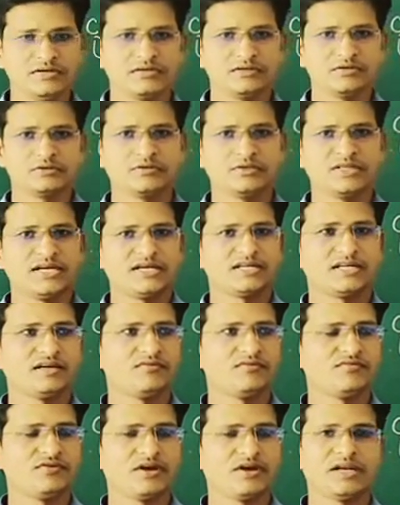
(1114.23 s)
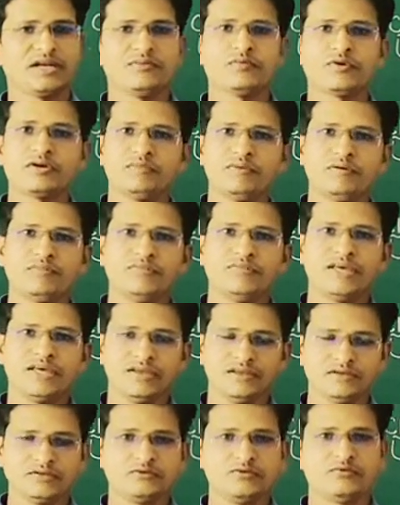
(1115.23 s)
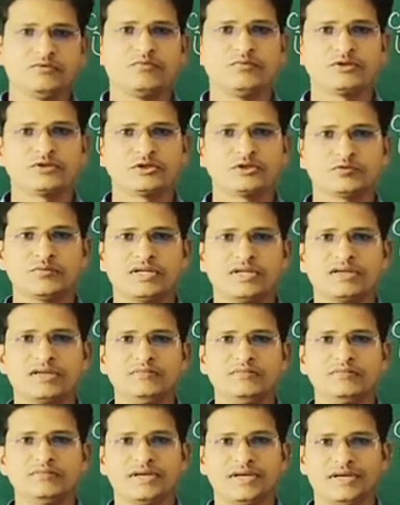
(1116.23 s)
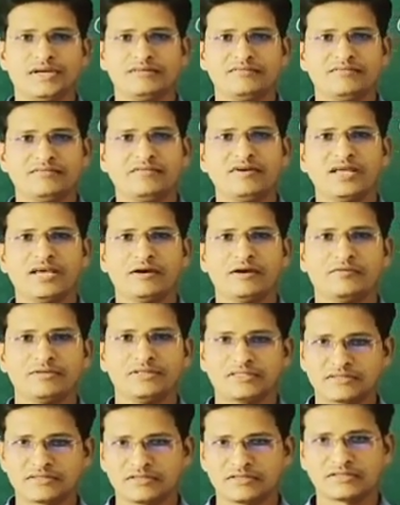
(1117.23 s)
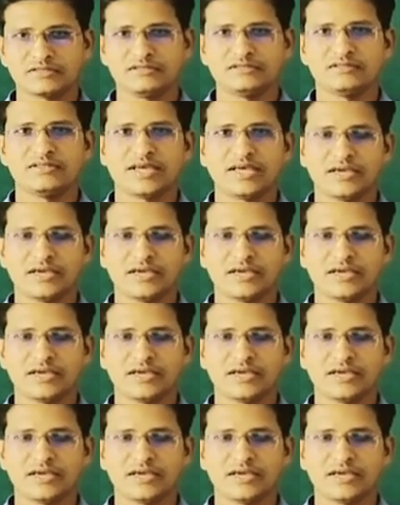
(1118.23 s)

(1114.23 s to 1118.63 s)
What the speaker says: So that time if you have any problem there, you are most welcome, and we will have discussion.